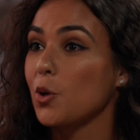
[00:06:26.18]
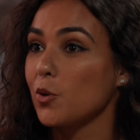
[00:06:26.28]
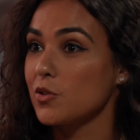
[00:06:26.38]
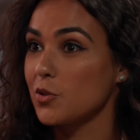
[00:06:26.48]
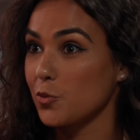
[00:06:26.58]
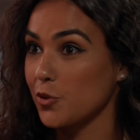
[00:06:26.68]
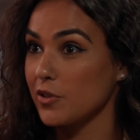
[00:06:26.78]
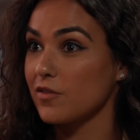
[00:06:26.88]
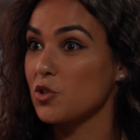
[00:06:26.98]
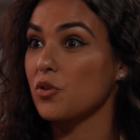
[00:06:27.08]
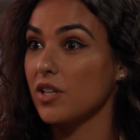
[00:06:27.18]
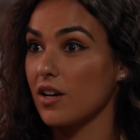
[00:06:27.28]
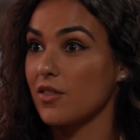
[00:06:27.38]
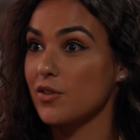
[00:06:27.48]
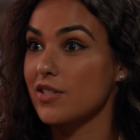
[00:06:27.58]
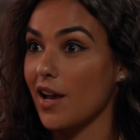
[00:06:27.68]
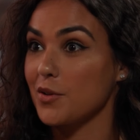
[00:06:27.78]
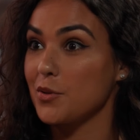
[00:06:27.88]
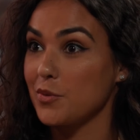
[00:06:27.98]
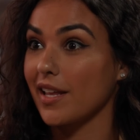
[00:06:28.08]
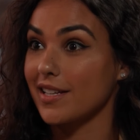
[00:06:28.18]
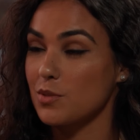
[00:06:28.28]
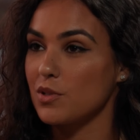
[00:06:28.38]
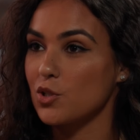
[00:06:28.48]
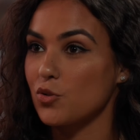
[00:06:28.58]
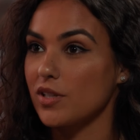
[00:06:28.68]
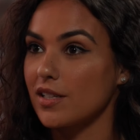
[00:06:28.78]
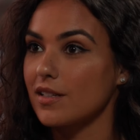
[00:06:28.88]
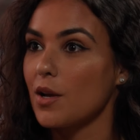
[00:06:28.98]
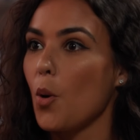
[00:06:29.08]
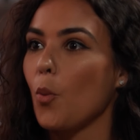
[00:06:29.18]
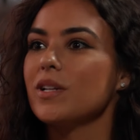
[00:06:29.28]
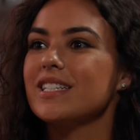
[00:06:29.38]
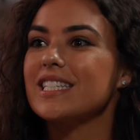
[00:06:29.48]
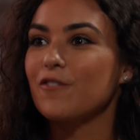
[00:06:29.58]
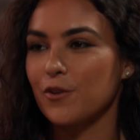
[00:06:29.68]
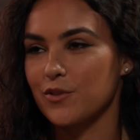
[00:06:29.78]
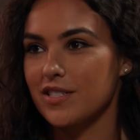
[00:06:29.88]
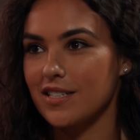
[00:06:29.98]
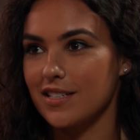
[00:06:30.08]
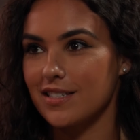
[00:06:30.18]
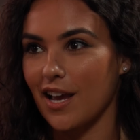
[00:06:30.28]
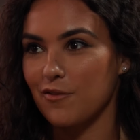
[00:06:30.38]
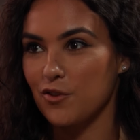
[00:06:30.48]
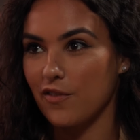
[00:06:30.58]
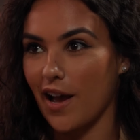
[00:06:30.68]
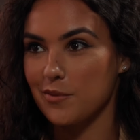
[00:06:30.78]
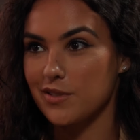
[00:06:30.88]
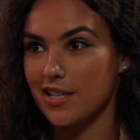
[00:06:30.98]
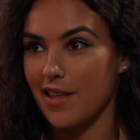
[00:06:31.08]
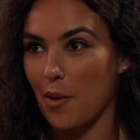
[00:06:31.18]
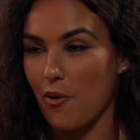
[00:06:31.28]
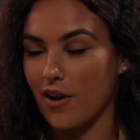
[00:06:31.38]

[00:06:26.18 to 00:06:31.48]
golden rule of treat others how you would like to be treated, what difficulties have you found in that